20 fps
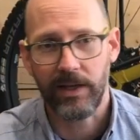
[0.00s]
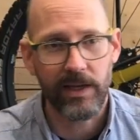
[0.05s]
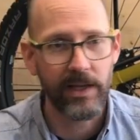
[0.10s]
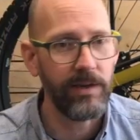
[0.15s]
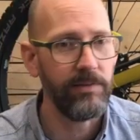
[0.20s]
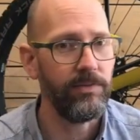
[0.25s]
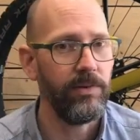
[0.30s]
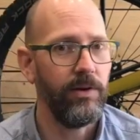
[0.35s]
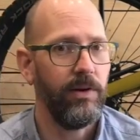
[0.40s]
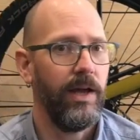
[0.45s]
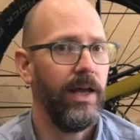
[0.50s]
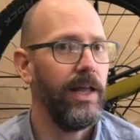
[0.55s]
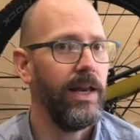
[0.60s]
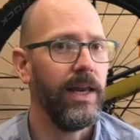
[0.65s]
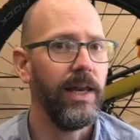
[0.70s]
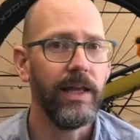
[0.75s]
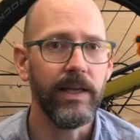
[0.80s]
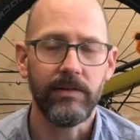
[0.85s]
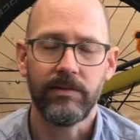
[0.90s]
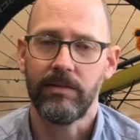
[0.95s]
give you at
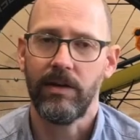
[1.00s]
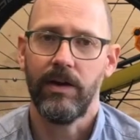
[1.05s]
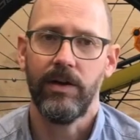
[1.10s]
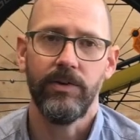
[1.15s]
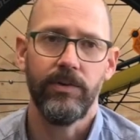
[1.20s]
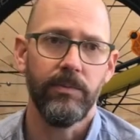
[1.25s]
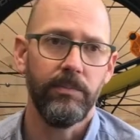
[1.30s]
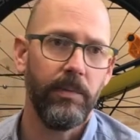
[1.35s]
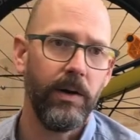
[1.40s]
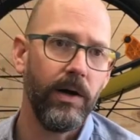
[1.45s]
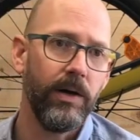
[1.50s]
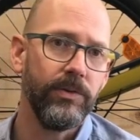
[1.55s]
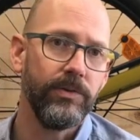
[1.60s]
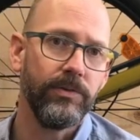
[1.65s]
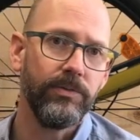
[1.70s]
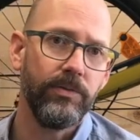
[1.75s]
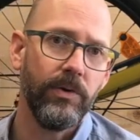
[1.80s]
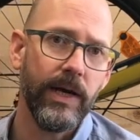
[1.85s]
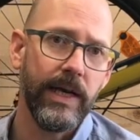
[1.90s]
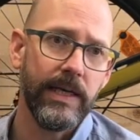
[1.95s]
least 100 miles
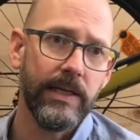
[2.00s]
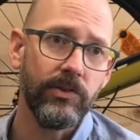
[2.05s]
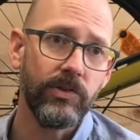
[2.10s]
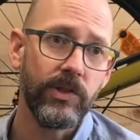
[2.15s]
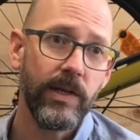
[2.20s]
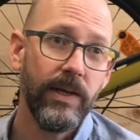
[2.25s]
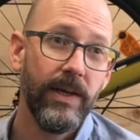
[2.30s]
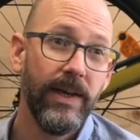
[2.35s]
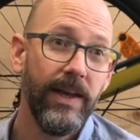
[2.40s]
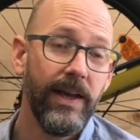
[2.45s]
of range.